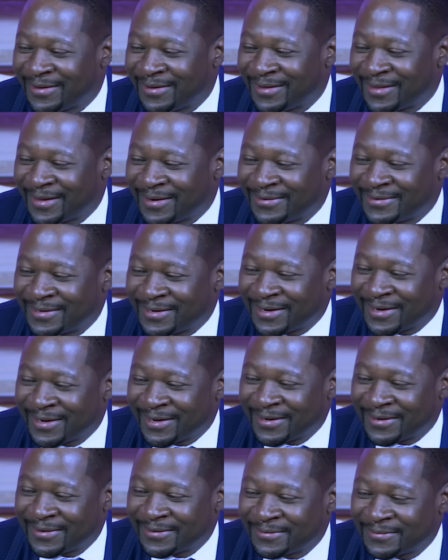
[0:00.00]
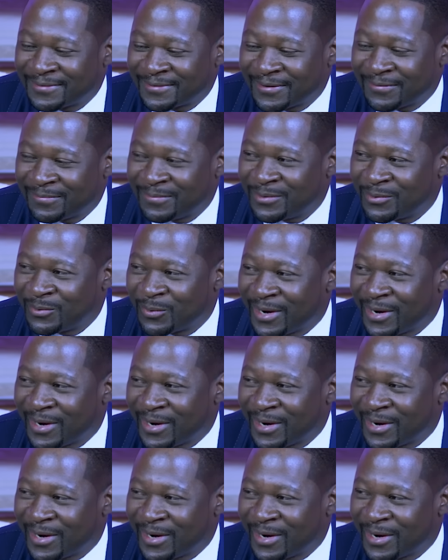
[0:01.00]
that have been